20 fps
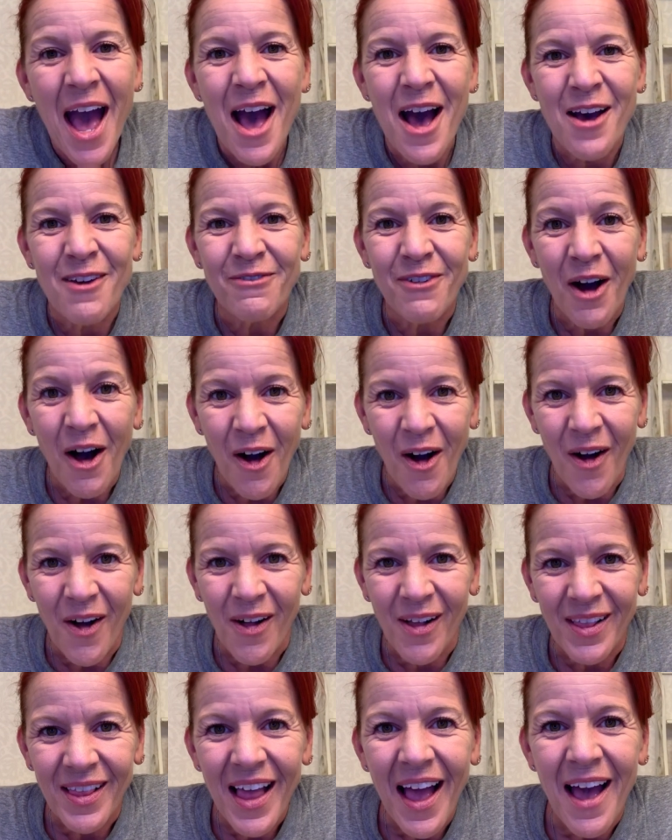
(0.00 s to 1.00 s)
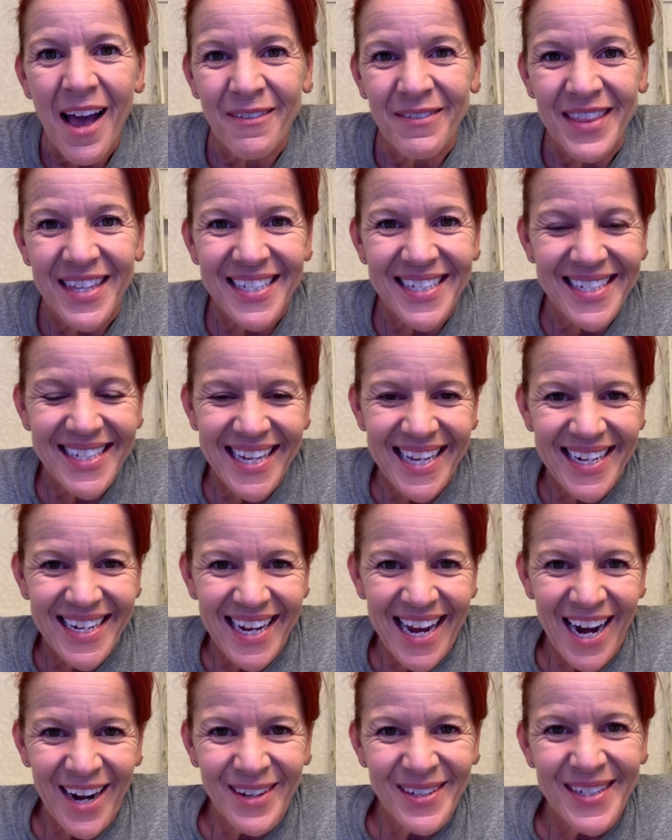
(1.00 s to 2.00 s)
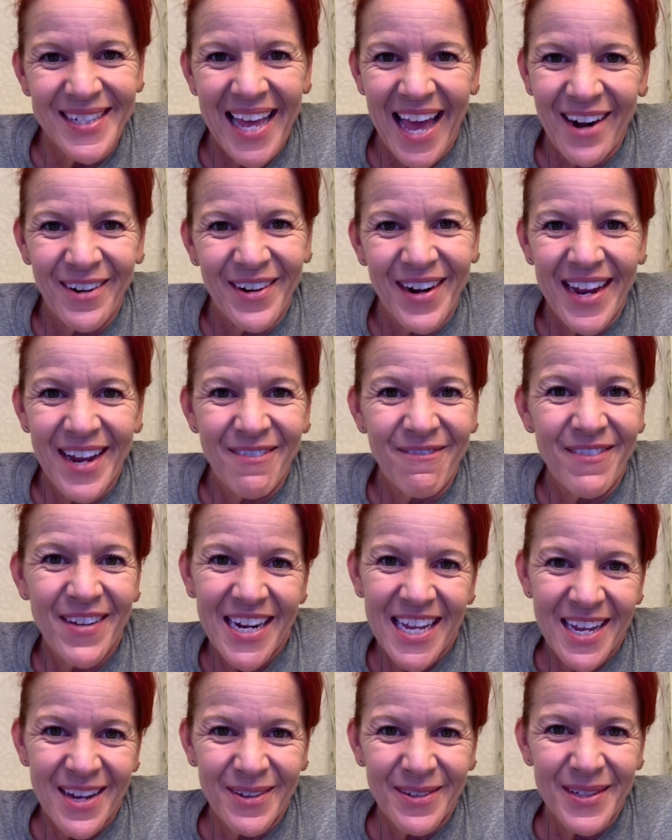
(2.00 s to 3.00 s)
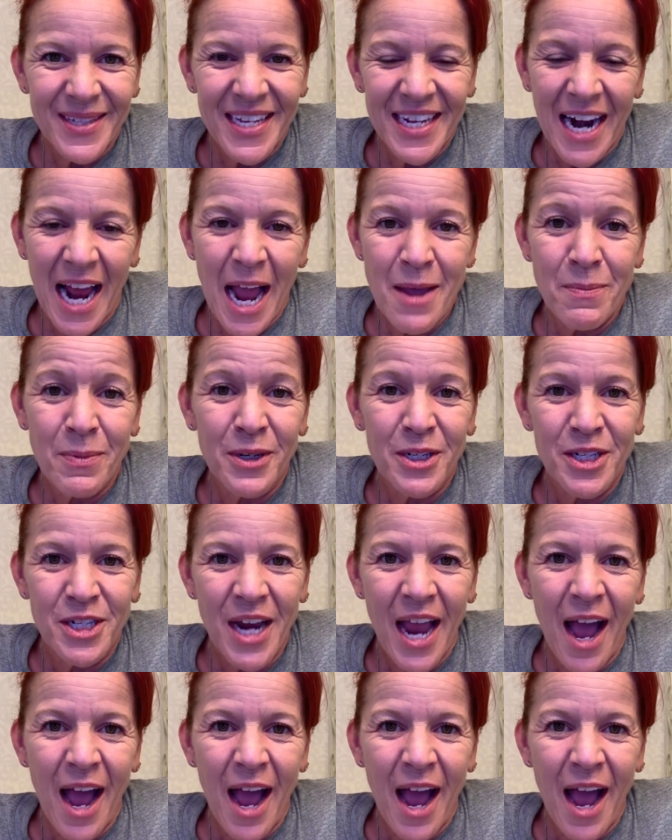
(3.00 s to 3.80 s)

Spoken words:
of all of the Skincare Saturday videos that I push